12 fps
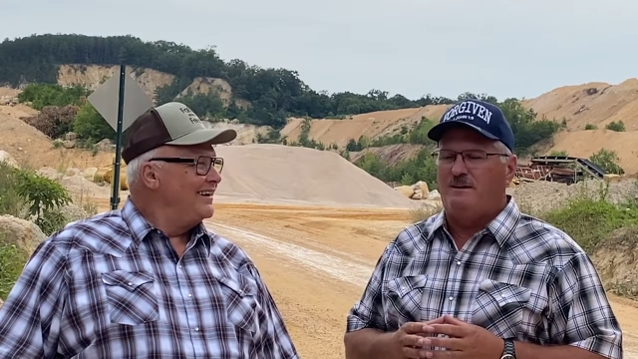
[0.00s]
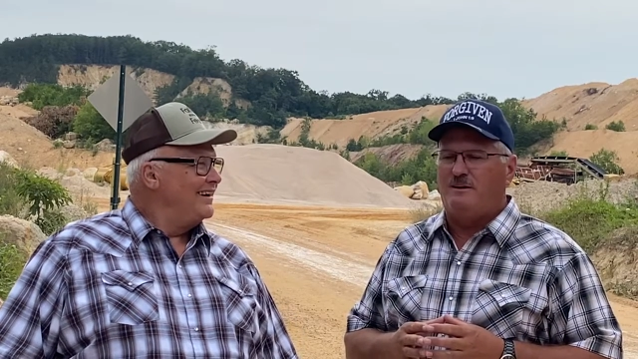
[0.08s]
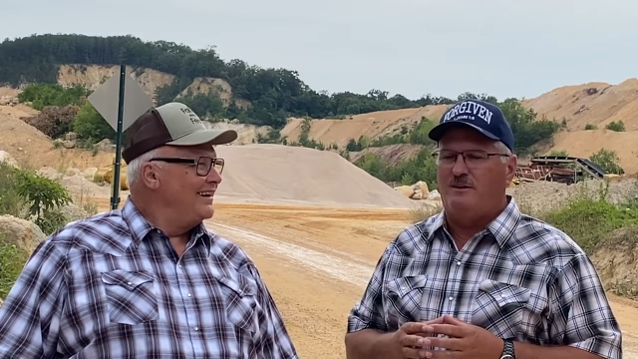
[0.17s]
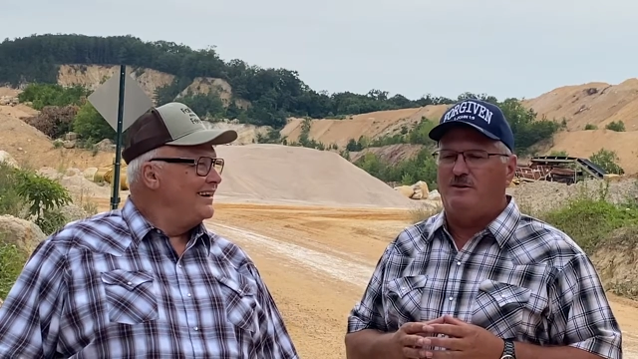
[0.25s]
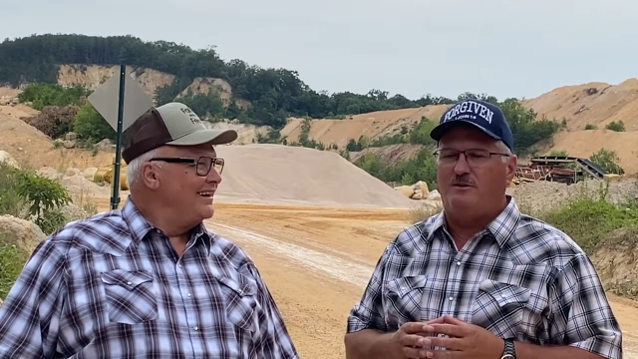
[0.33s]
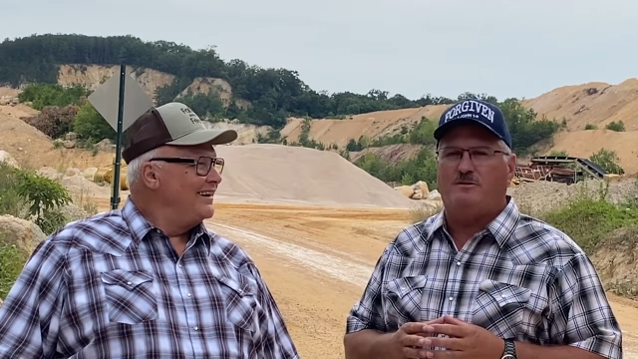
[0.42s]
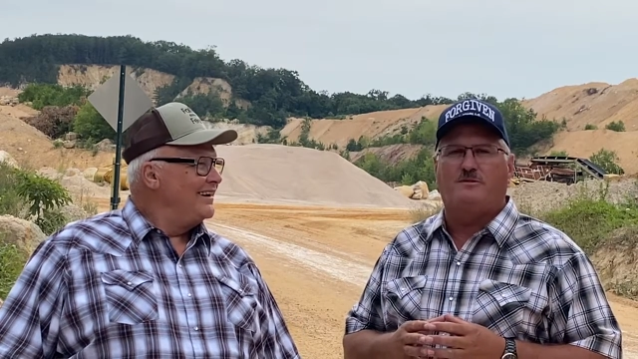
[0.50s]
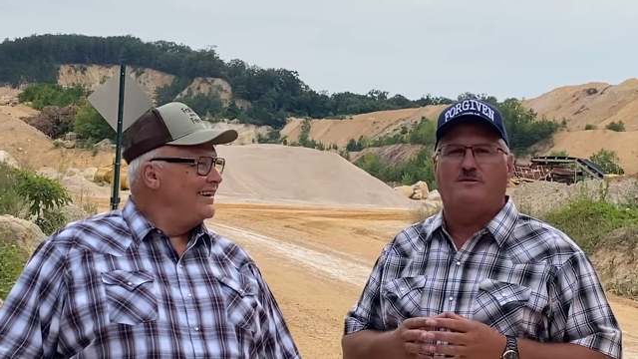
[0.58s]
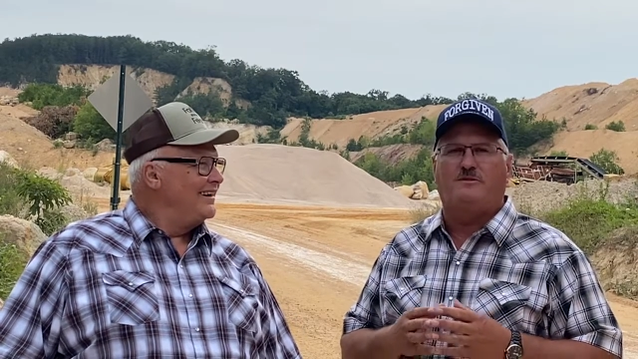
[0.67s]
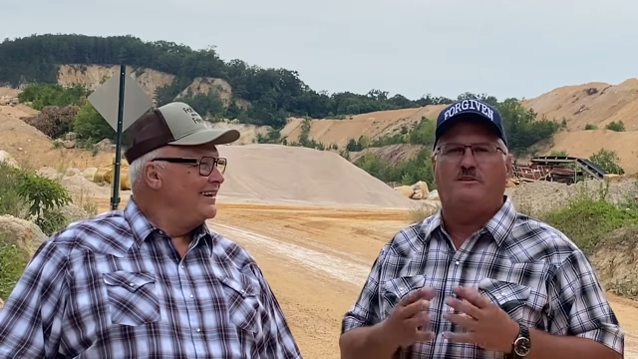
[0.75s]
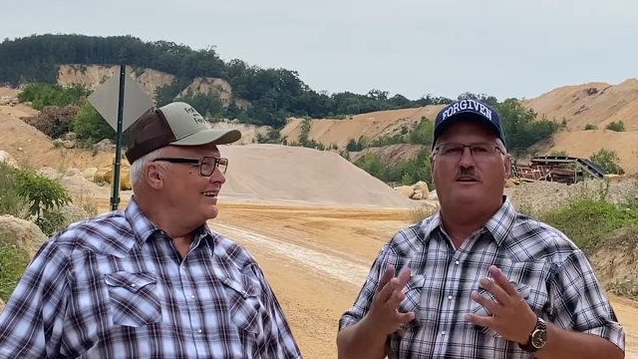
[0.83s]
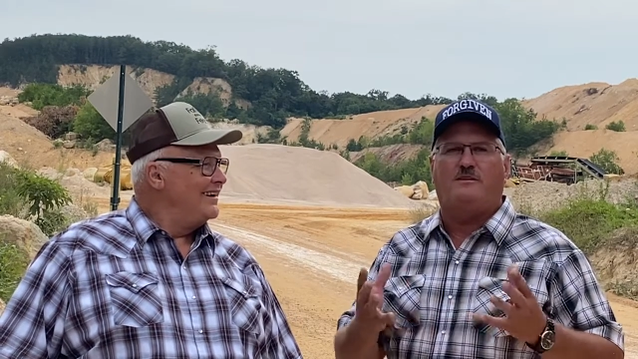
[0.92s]
Speaker 1: you know, there
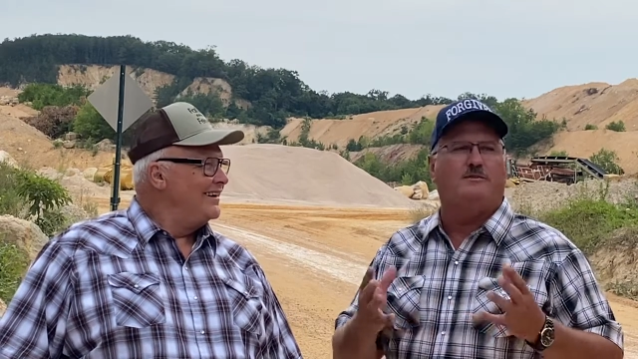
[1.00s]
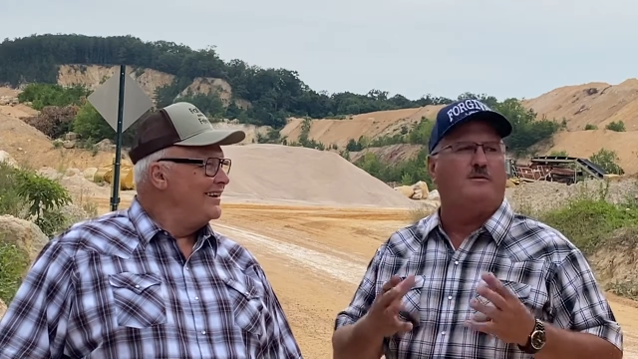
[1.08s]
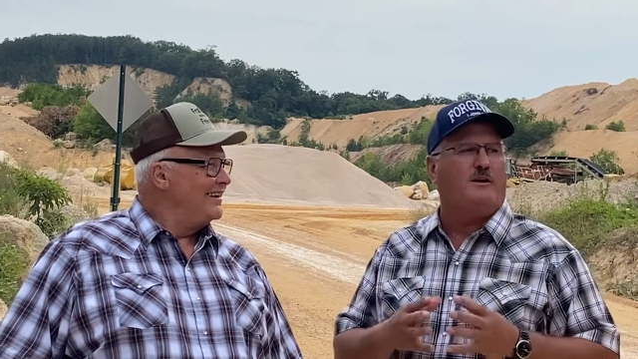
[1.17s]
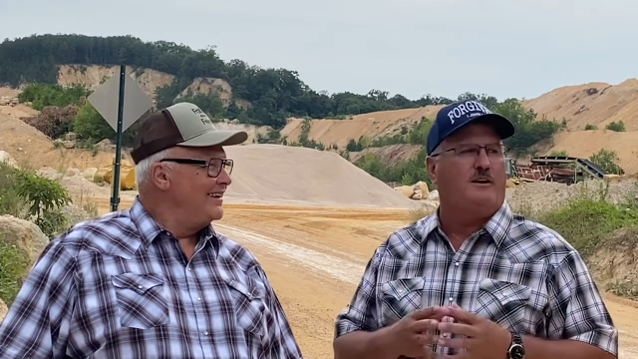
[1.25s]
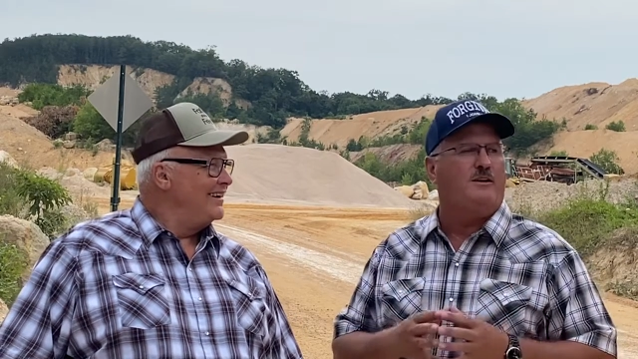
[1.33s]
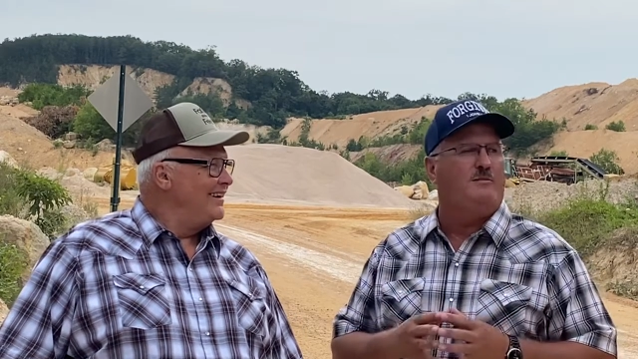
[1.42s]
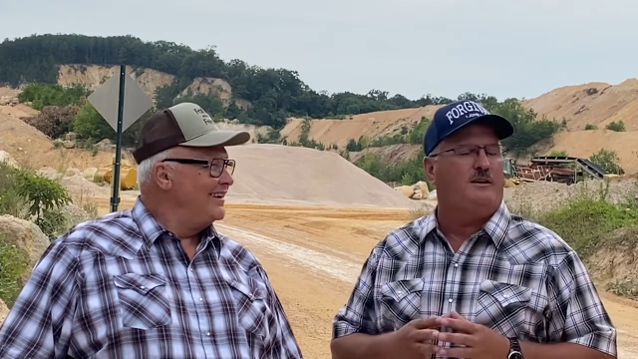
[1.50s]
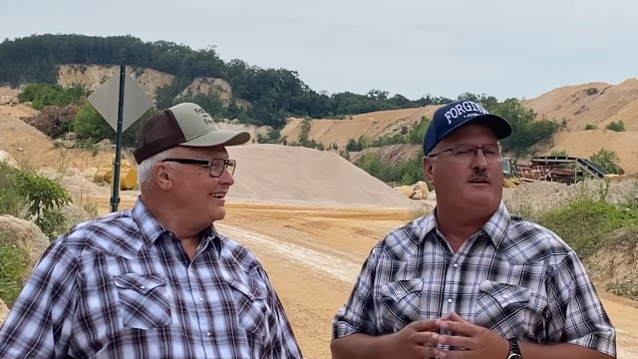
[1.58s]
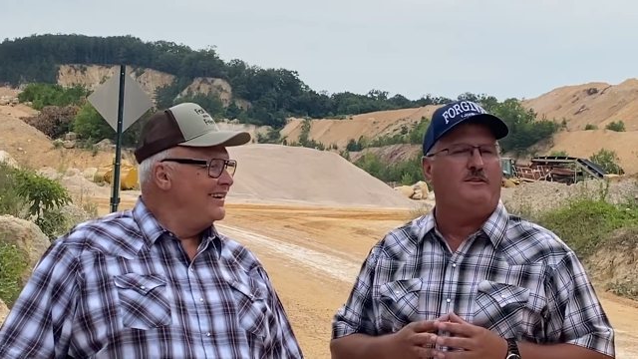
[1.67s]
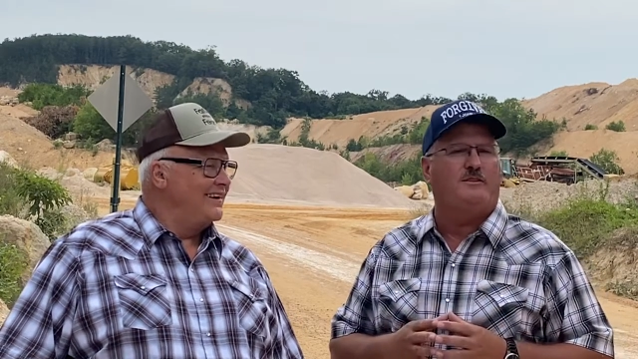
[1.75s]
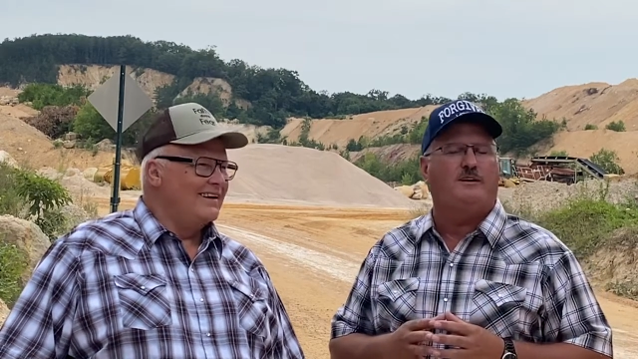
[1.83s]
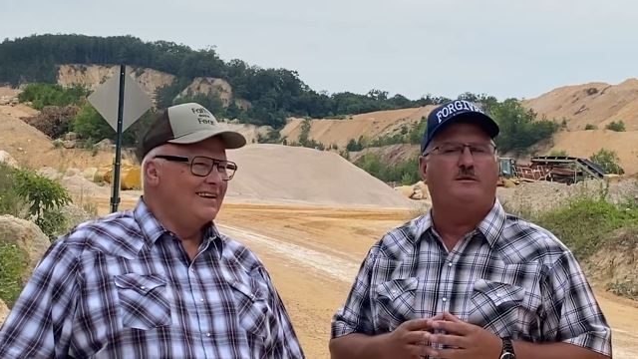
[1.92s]
was love in my home and
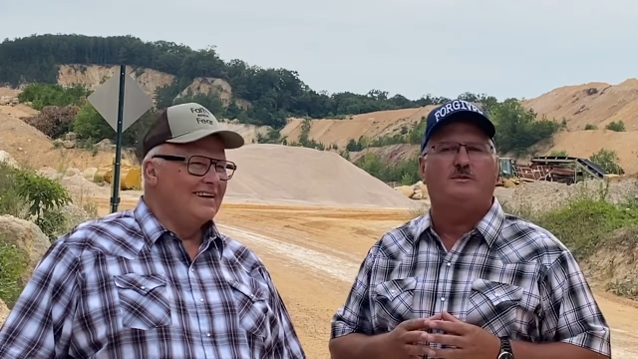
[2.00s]
everything.